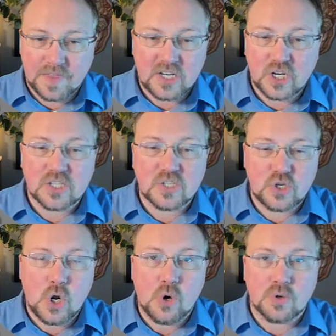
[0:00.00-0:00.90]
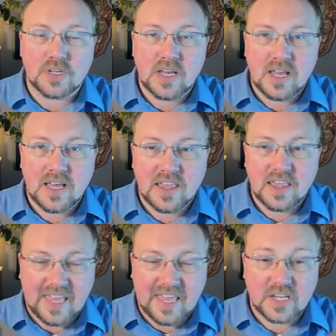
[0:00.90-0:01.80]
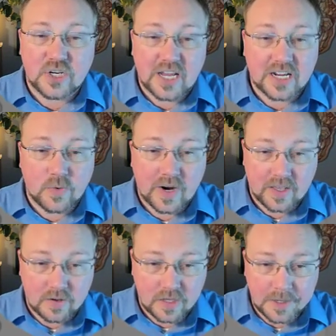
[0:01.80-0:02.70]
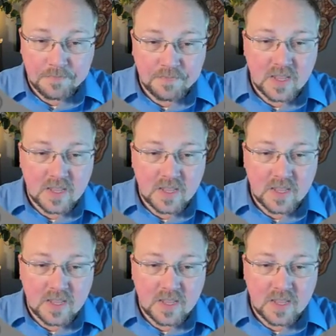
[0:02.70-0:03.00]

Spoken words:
They just don't think to check it regularly.